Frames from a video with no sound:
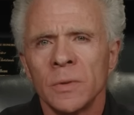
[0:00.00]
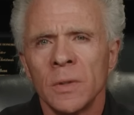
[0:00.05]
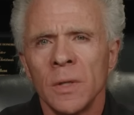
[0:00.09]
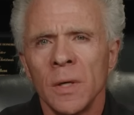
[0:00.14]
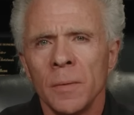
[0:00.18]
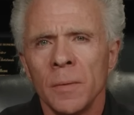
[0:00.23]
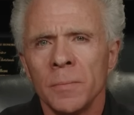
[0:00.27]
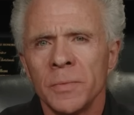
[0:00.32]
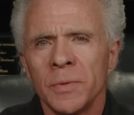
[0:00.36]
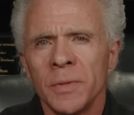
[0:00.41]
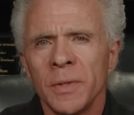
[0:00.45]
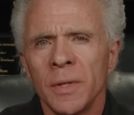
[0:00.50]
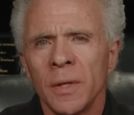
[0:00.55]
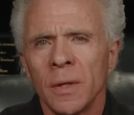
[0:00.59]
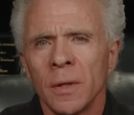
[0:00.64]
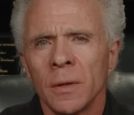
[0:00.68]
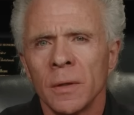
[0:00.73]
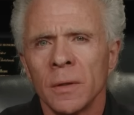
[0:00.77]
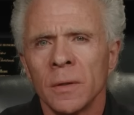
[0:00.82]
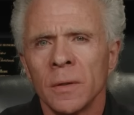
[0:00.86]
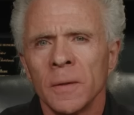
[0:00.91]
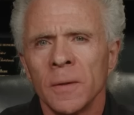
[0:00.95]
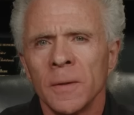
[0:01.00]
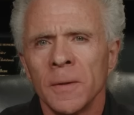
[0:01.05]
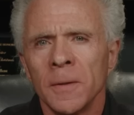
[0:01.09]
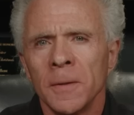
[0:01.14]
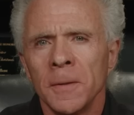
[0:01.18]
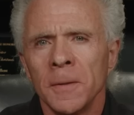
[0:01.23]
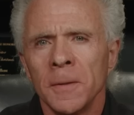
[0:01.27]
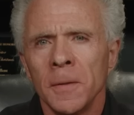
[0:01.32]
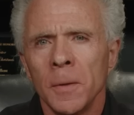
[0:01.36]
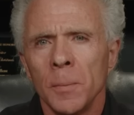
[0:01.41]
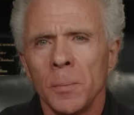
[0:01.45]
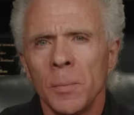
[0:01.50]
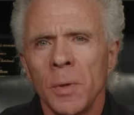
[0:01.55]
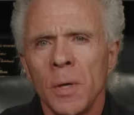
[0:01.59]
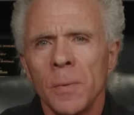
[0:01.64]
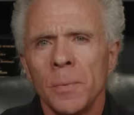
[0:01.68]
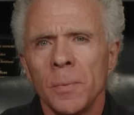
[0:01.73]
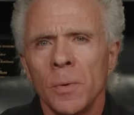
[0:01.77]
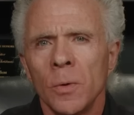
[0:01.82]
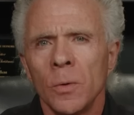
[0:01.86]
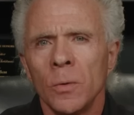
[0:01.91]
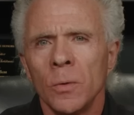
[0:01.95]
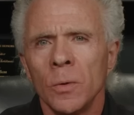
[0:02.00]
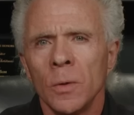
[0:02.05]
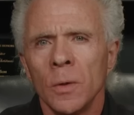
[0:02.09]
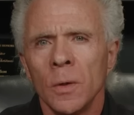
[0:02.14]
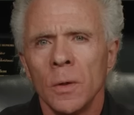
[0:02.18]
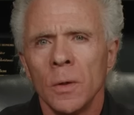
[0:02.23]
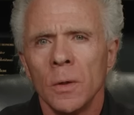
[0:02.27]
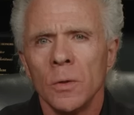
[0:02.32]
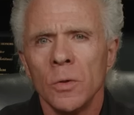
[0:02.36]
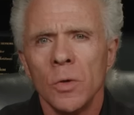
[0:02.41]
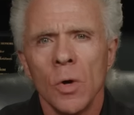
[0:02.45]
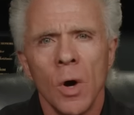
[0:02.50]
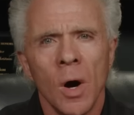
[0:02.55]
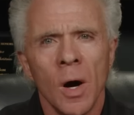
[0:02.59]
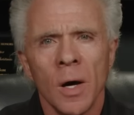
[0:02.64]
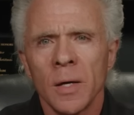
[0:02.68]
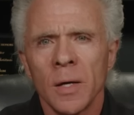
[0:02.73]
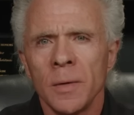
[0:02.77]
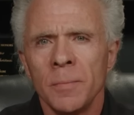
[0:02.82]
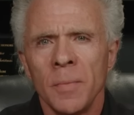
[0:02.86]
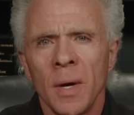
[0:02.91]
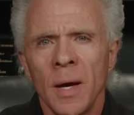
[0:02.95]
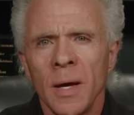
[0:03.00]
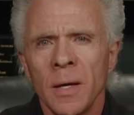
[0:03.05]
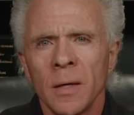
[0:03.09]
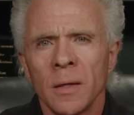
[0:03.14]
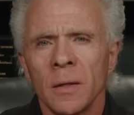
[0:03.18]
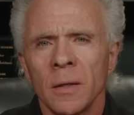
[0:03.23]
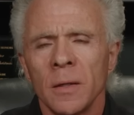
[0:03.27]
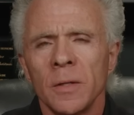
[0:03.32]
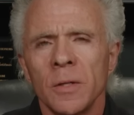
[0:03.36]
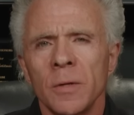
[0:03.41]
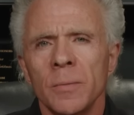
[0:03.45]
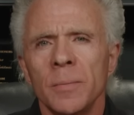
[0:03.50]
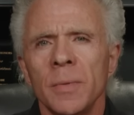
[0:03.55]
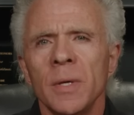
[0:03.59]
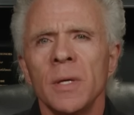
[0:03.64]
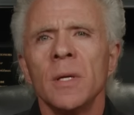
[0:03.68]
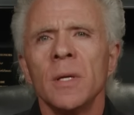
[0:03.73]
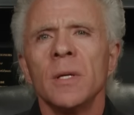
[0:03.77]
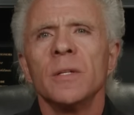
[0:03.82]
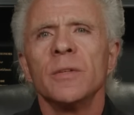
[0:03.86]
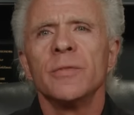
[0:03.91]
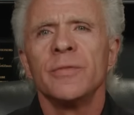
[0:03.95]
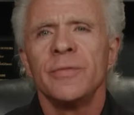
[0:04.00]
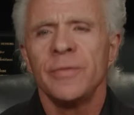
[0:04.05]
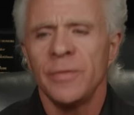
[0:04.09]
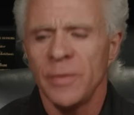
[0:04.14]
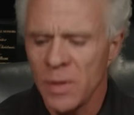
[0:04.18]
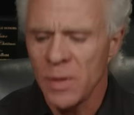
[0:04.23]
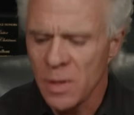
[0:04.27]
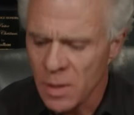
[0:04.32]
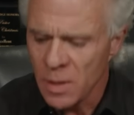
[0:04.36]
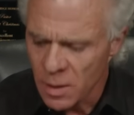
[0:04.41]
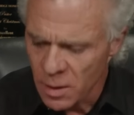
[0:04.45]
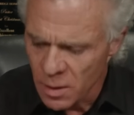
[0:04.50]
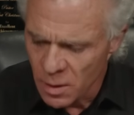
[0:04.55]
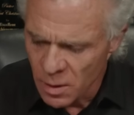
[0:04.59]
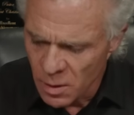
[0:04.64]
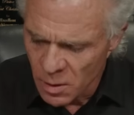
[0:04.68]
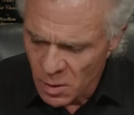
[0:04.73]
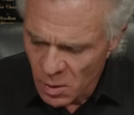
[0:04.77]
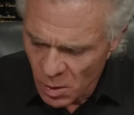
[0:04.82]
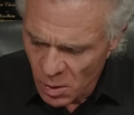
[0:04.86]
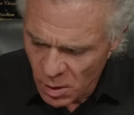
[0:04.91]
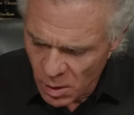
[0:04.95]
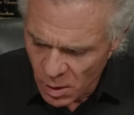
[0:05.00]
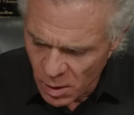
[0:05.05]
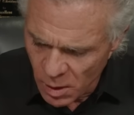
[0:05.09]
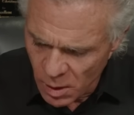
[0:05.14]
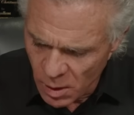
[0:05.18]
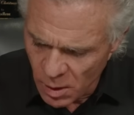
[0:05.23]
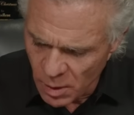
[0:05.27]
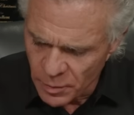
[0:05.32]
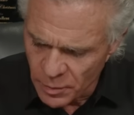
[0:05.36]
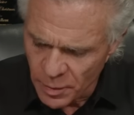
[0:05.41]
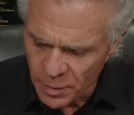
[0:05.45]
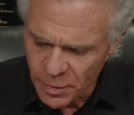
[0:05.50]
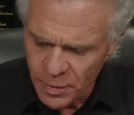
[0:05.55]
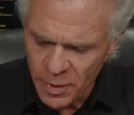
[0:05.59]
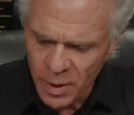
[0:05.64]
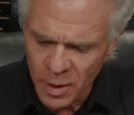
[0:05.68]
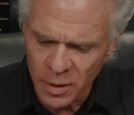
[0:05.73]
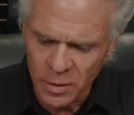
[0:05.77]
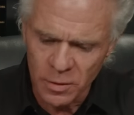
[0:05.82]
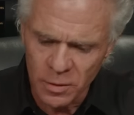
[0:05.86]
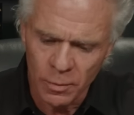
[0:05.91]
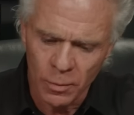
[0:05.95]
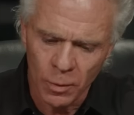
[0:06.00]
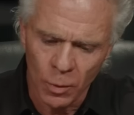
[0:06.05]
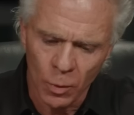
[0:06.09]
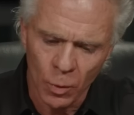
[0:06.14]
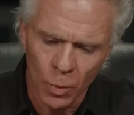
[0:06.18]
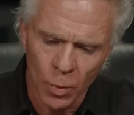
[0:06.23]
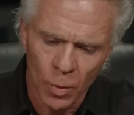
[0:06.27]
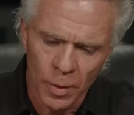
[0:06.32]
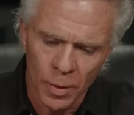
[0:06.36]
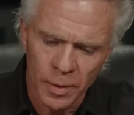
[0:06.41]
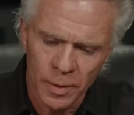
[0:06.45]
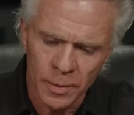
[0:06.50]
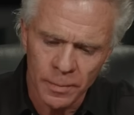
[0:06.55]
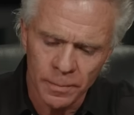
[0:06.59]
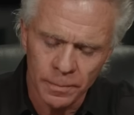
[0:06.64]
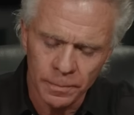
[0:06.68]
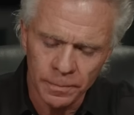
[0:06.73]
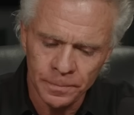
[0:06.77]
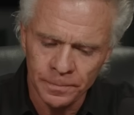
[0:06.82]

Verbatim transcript: comes in. People, you automatically you begin to feed on the things of the Lord. And